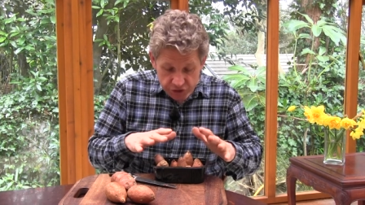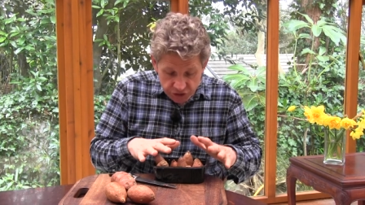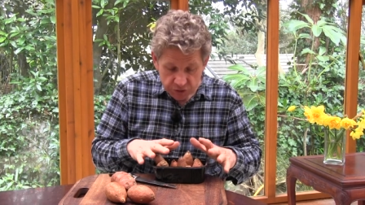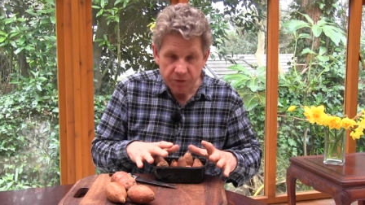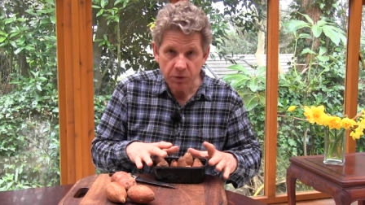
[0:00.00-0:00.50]

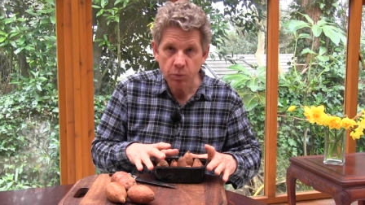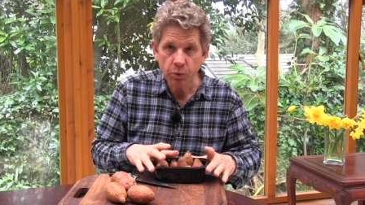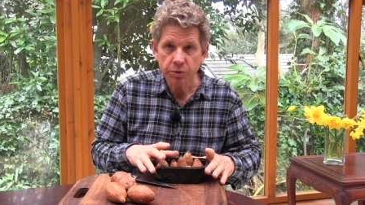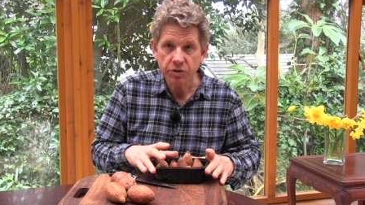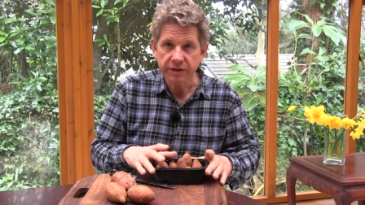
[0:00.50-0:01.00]
just with the
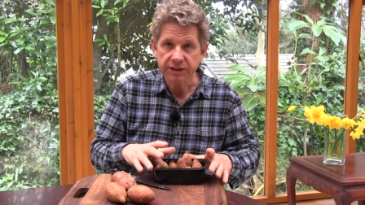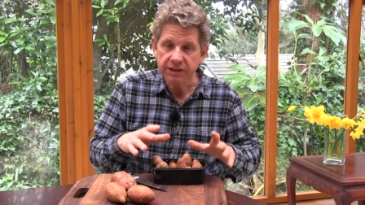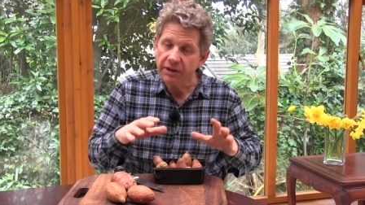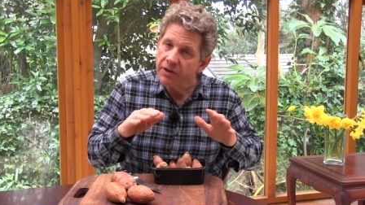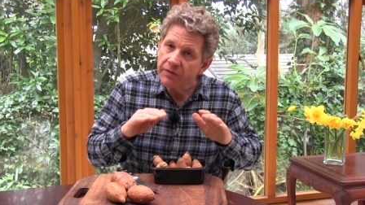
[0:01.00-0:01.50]
water in
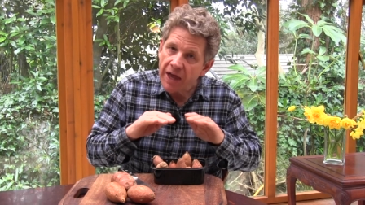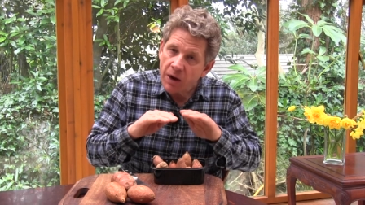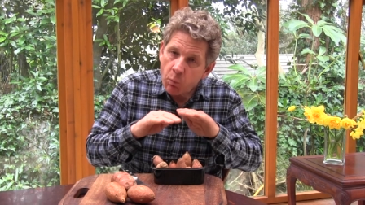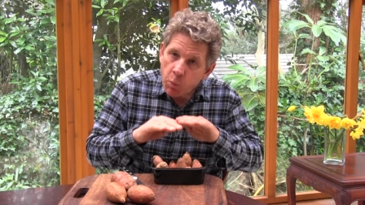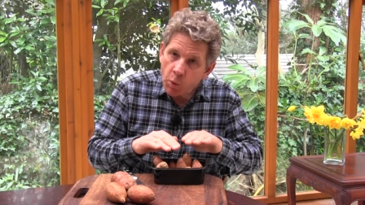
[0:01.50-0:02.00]
so that
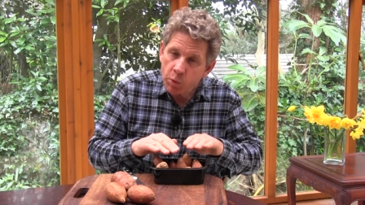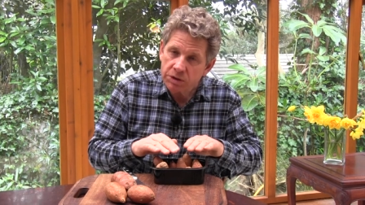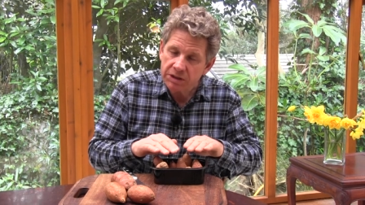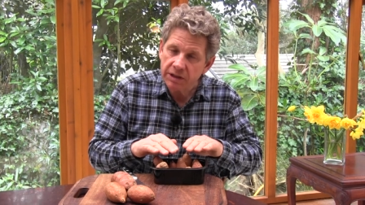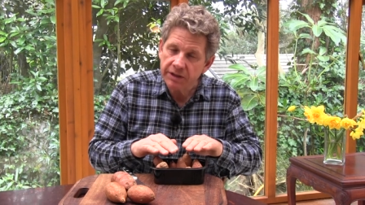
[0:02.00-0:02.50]
that
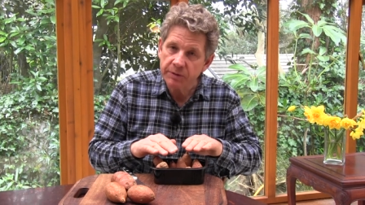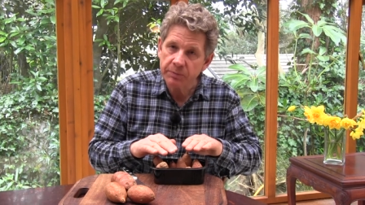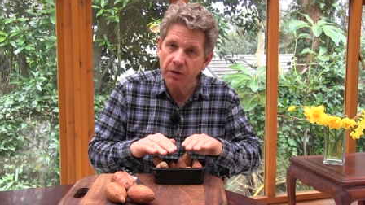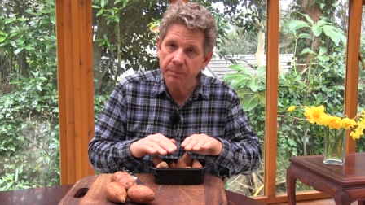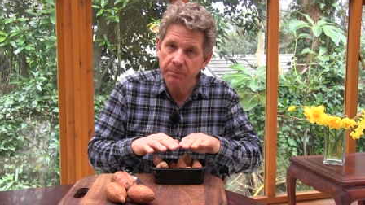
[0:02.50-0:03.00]
water at the
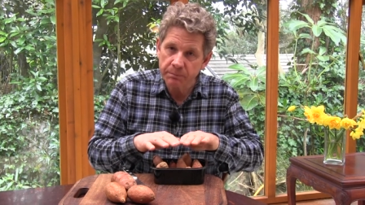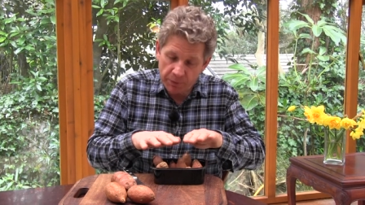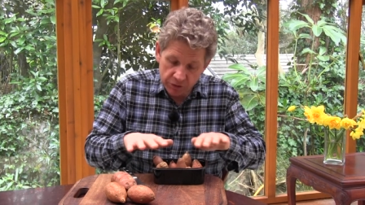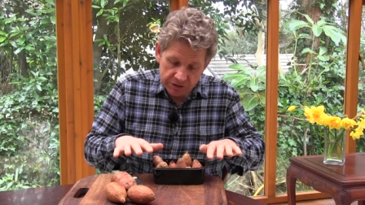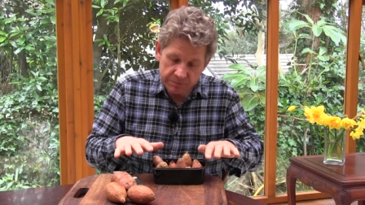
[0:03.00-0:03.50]
prop
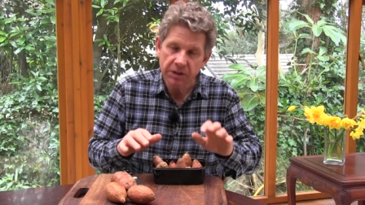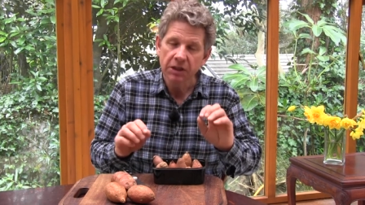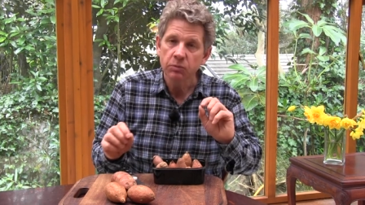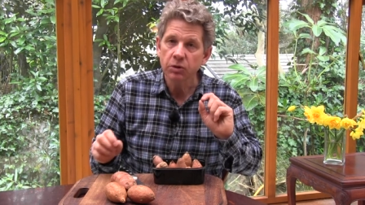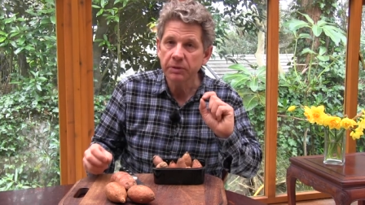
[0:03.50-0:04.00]
bottom
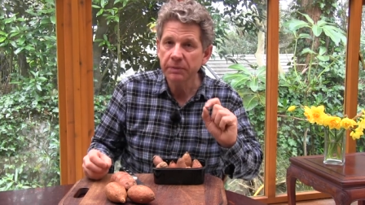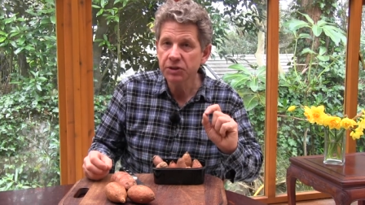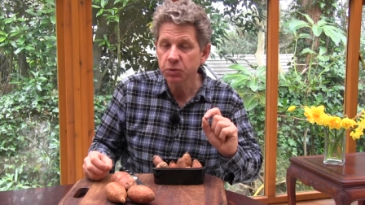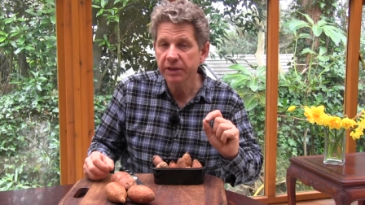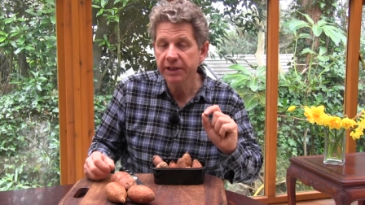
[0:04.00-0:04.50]
will be
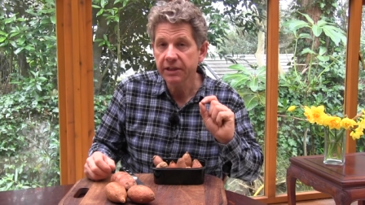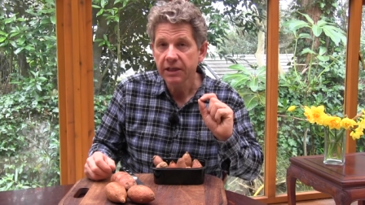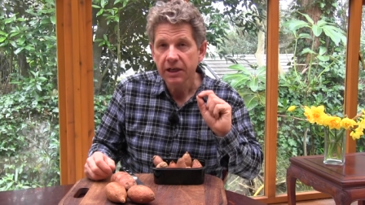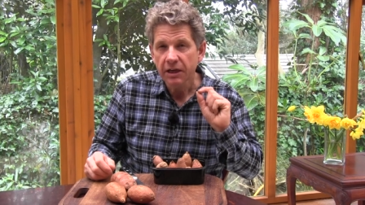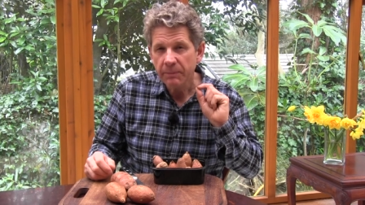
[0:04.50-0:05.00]
between
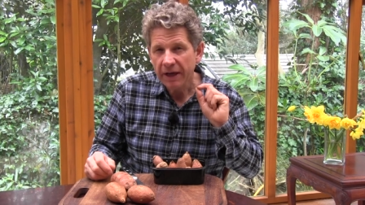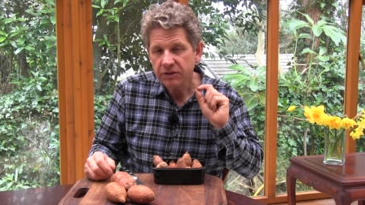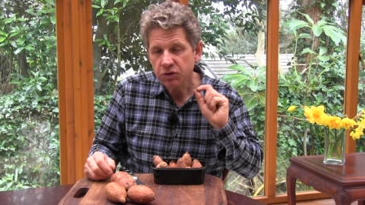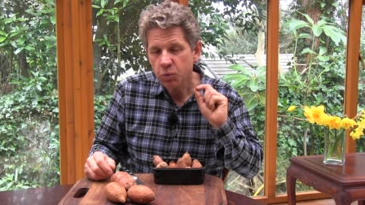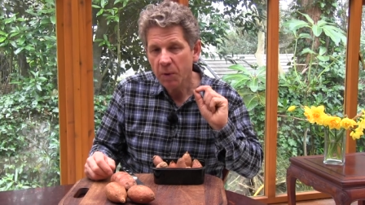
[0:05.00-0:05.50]

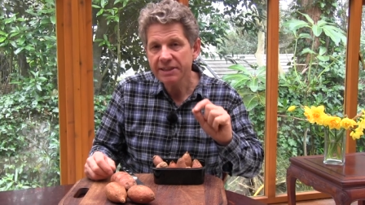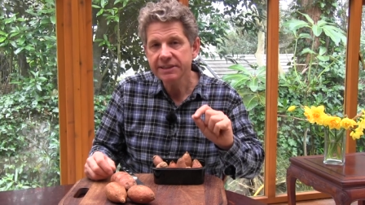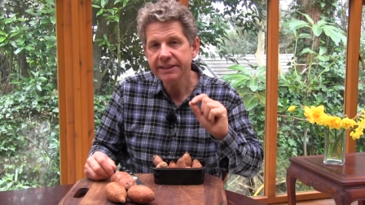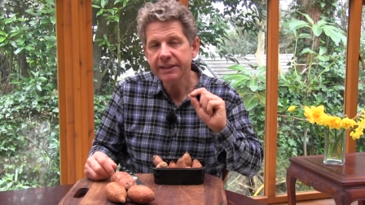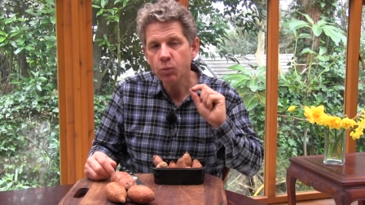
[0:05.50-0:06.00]
about
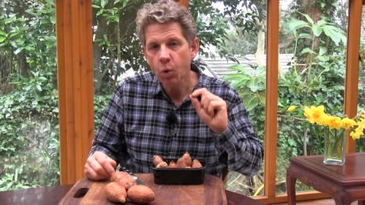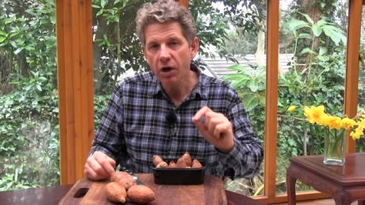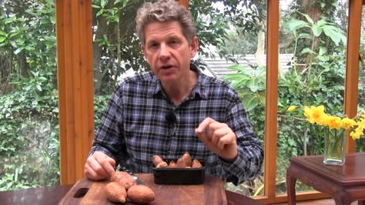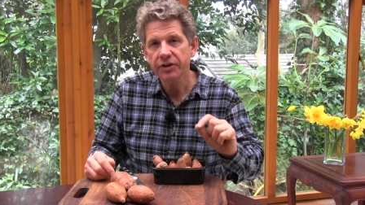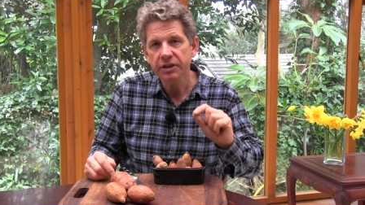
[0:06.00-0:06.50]

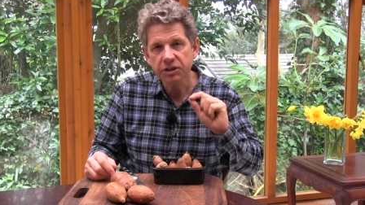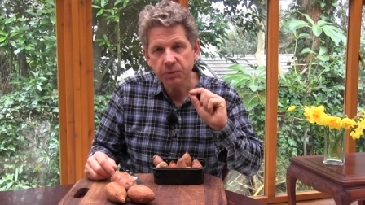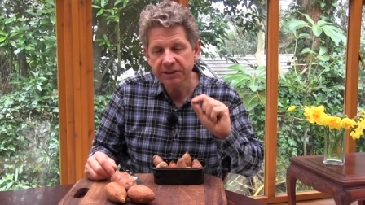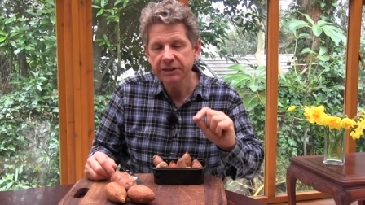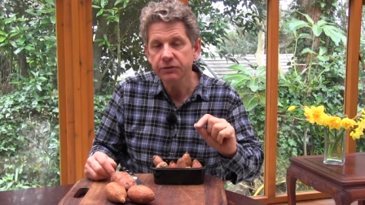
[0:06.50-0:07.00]
21 and
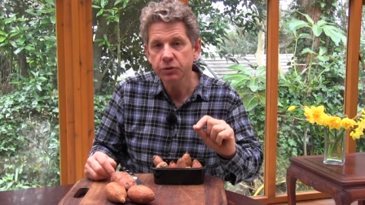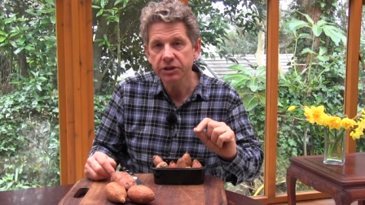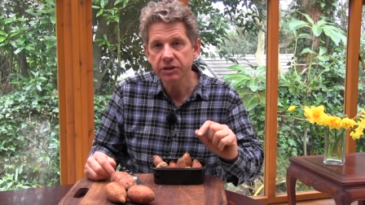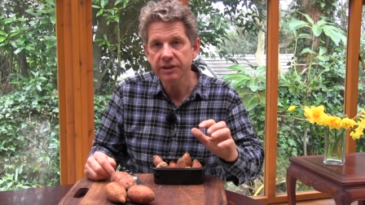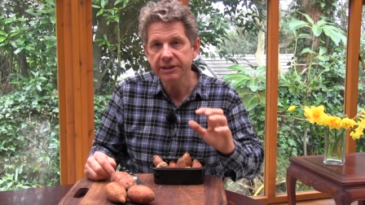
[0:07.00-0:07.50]
24
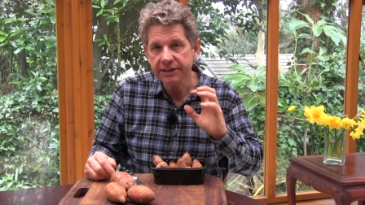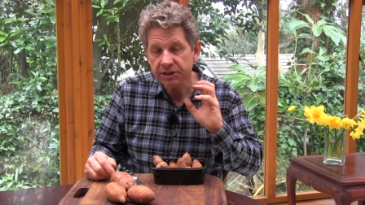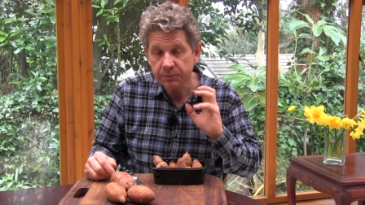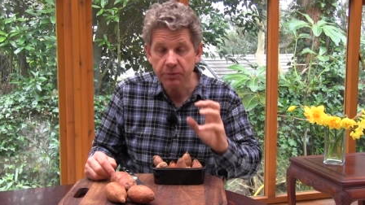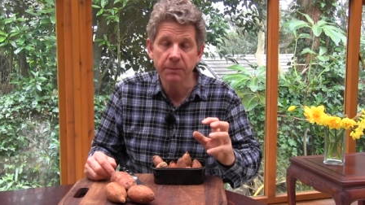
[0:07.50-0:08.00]
degrees.
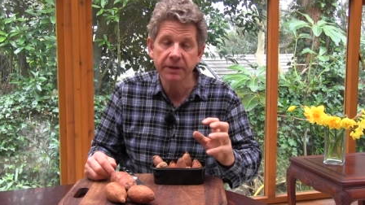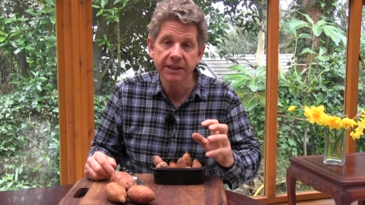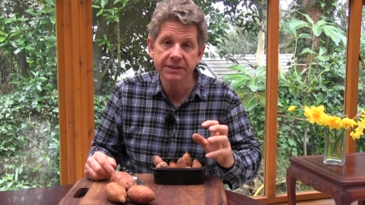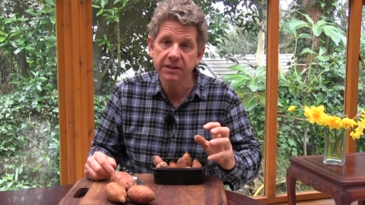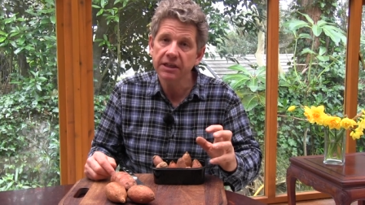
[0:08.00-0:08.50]
It's the
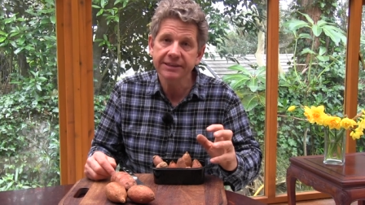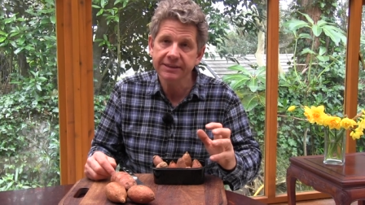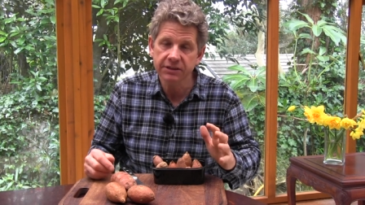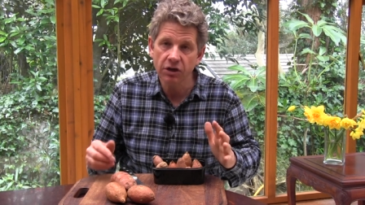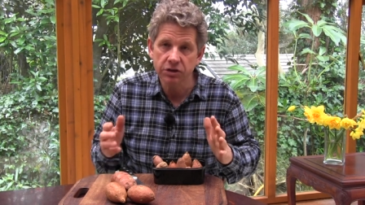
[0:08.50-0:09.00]
propagator that I
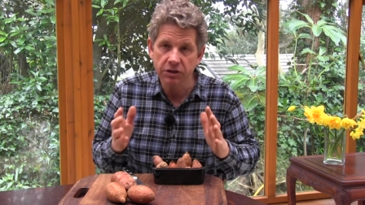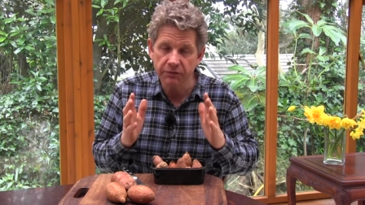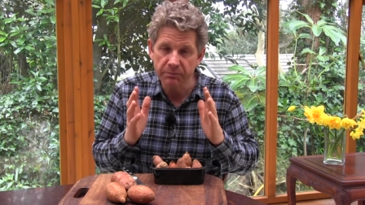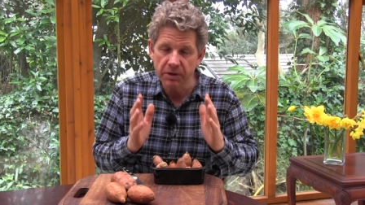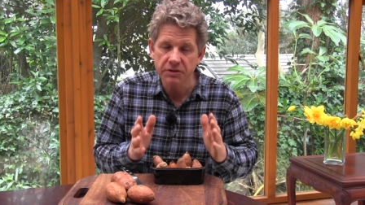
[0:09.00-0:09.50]
start
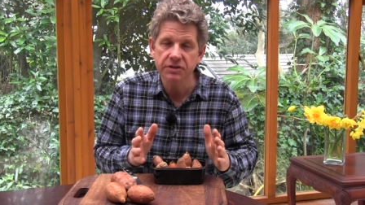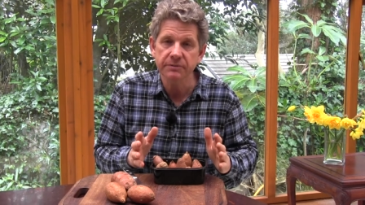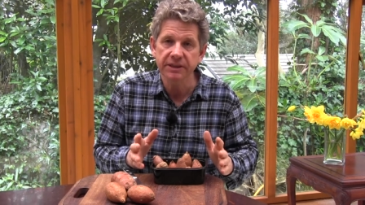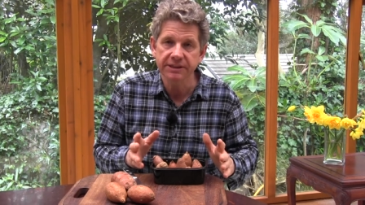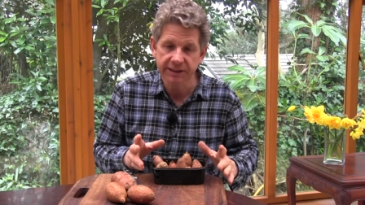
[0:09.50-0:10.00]
off most
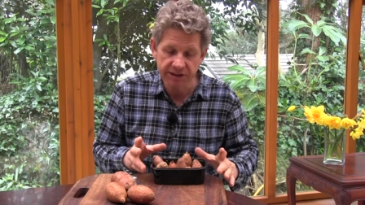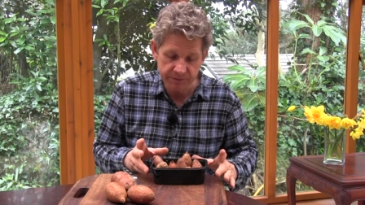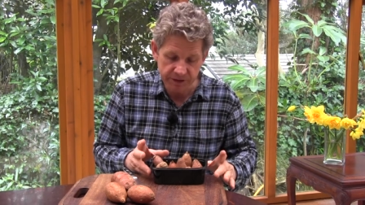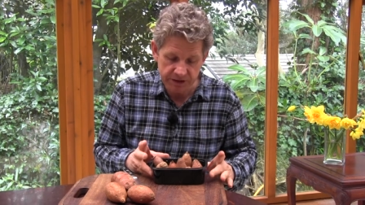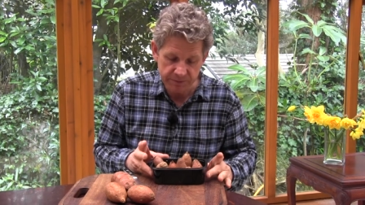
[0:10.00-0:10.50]
of my seeds
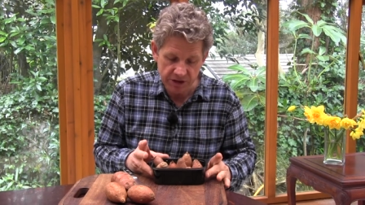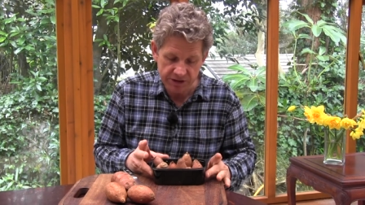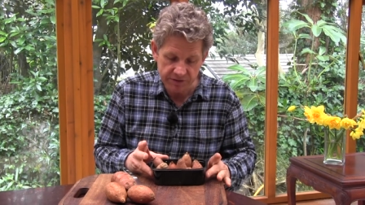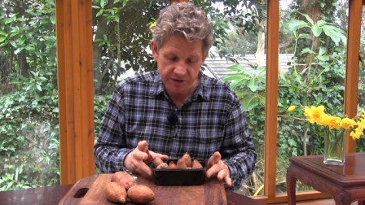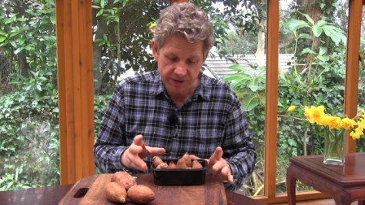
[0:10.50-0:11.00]
and my
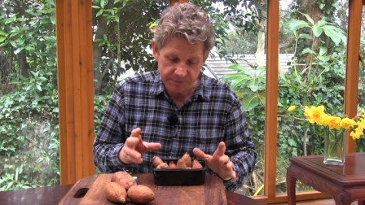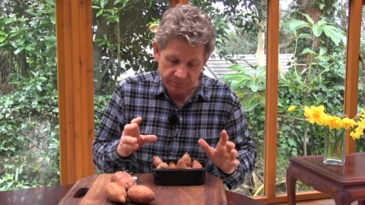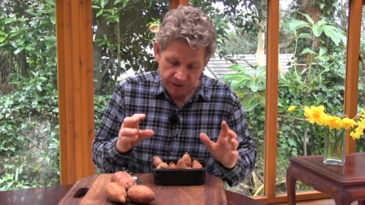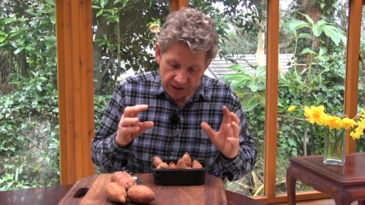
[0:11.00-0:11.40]
tomatoes in.